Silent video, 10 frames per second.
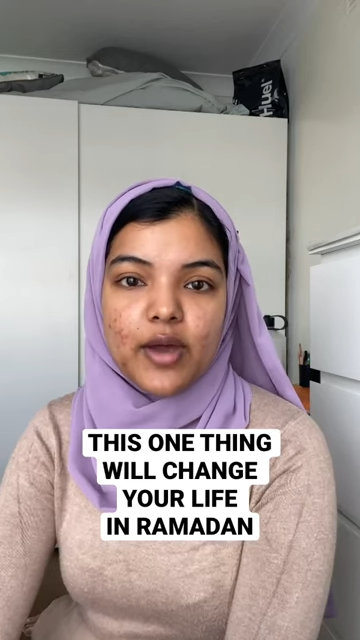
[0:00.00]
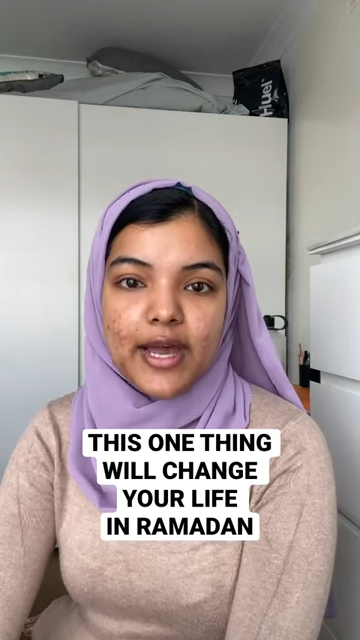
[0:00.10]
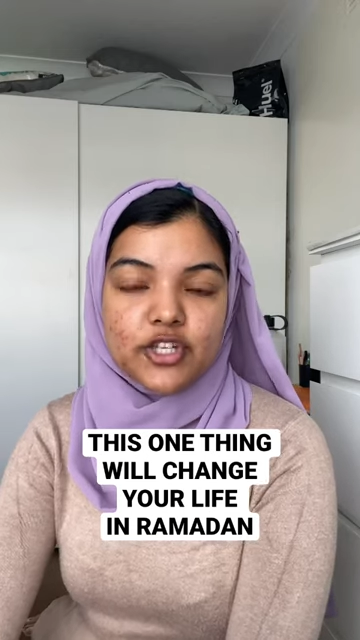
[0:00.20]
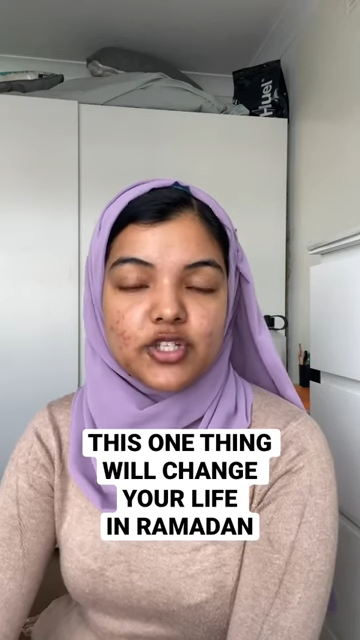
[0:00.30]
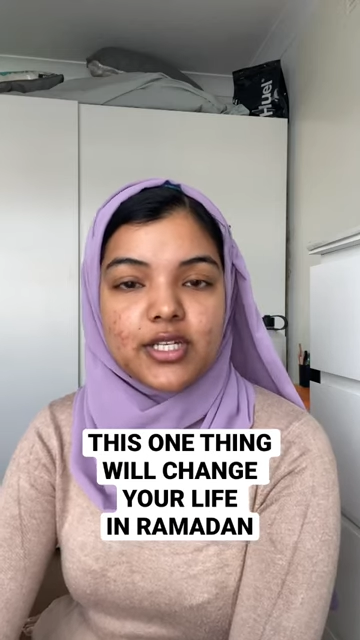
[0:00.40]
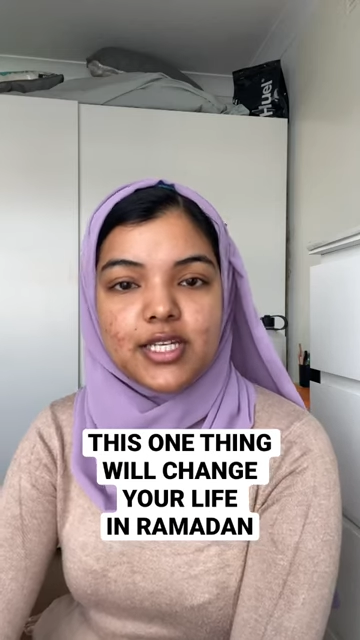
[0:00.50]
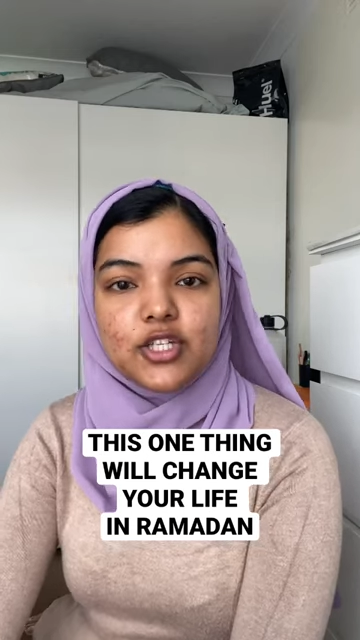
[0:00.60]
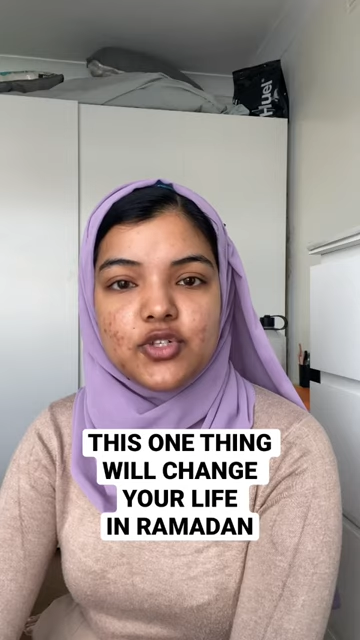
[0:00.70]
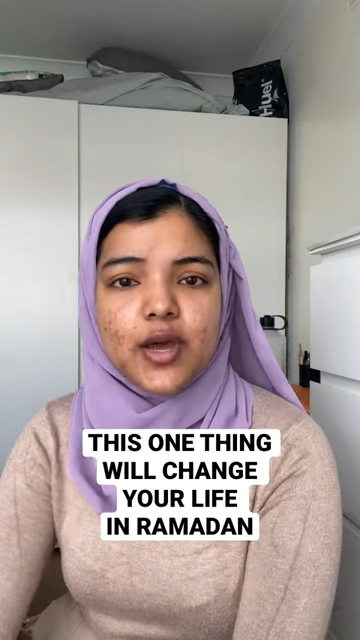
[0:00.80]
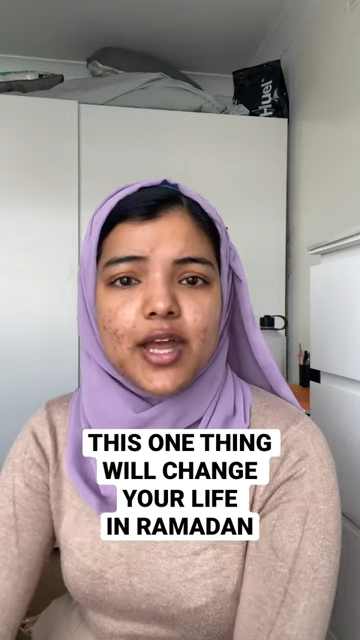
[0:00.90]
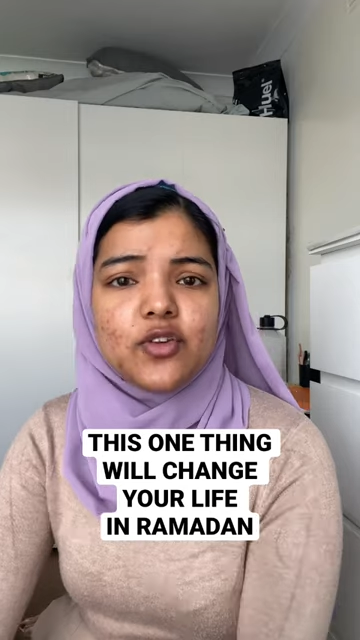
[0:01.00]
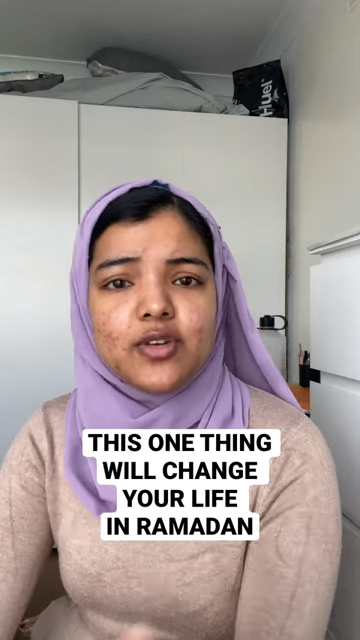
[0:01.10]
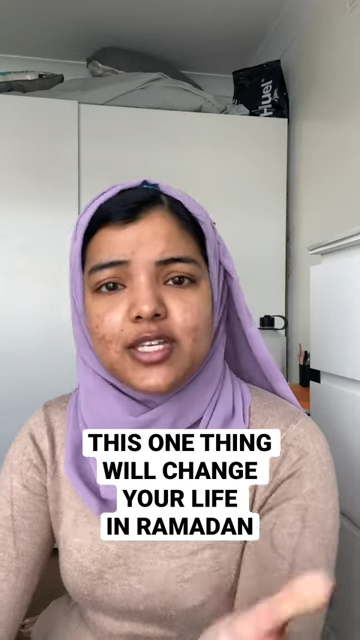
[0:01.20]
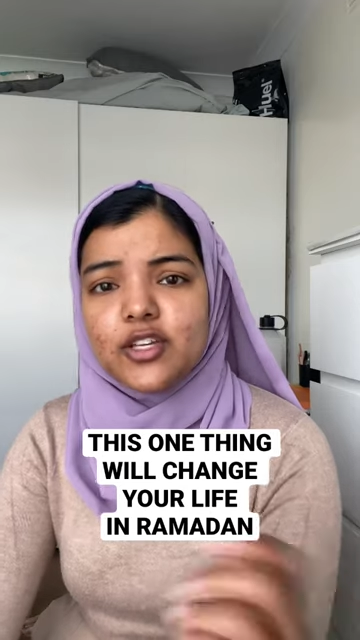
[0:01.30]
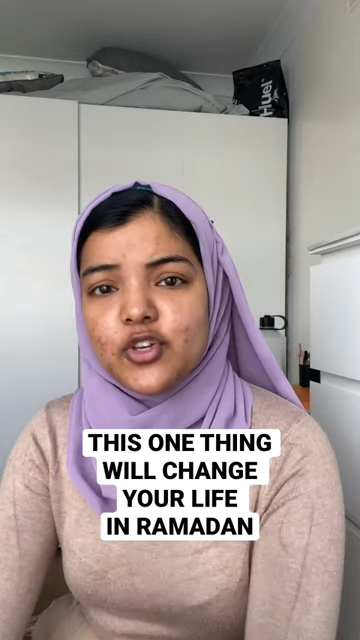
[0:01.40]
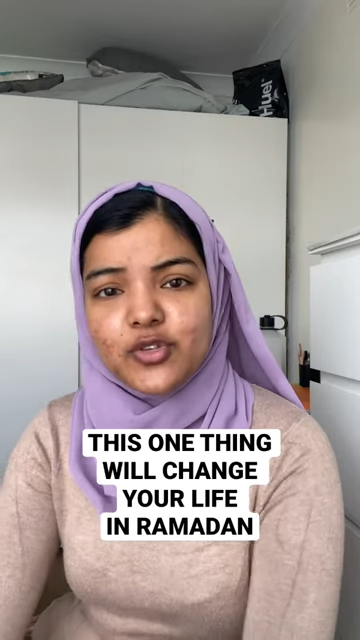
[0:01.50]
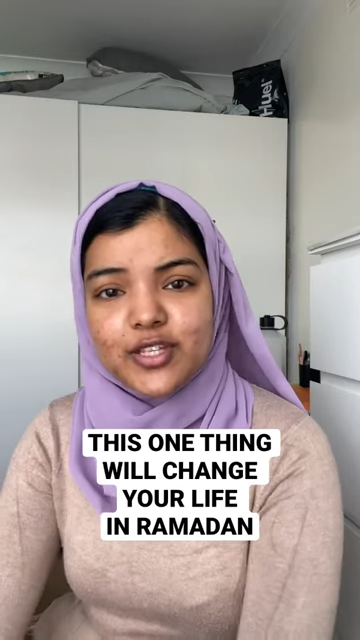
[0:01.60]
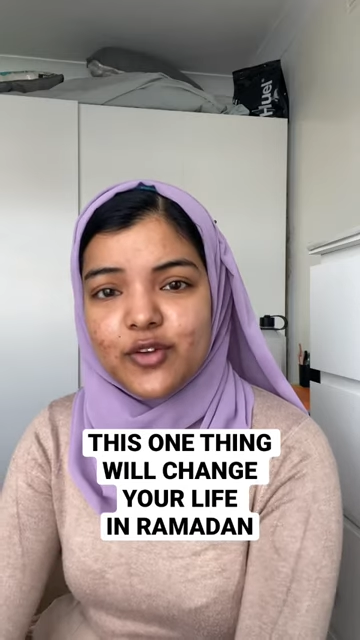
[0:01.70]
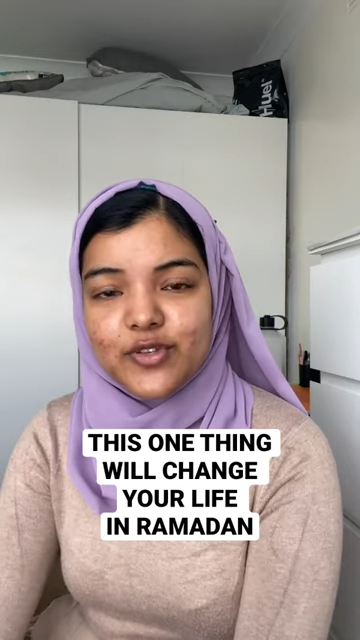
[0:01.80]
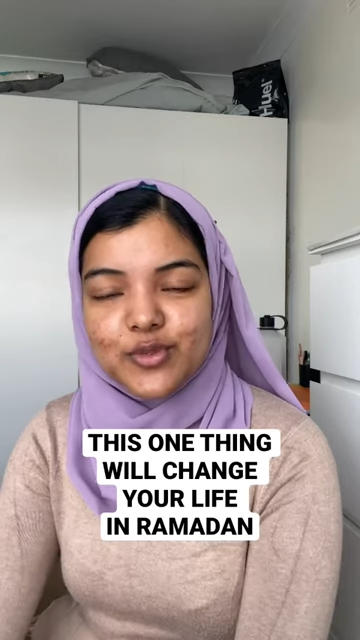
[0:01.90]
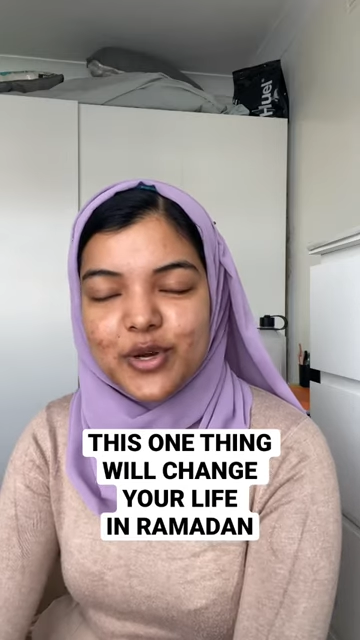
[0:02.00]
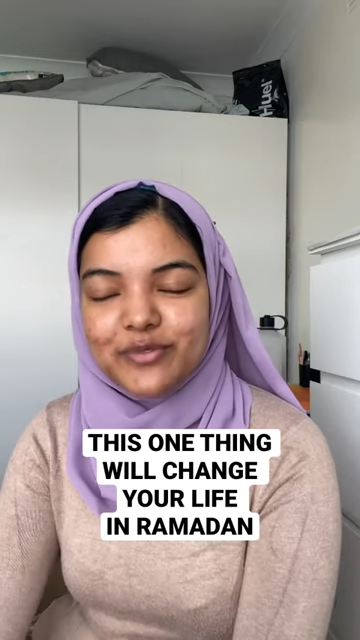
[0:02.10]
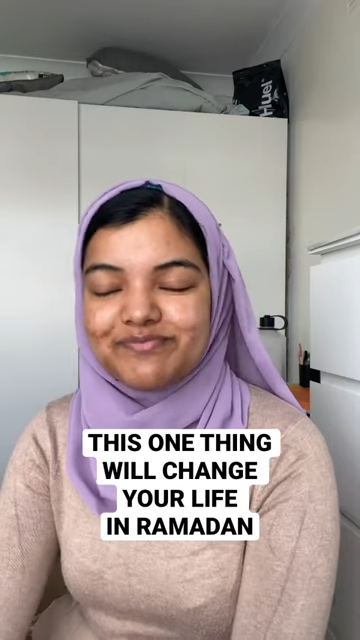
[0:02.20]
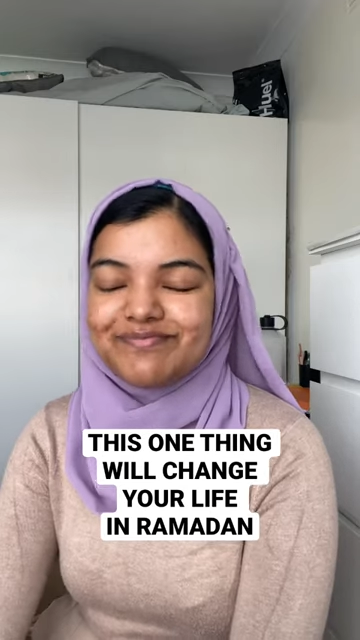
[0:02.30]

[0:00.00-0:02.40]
actually need you and you need it yourself as well.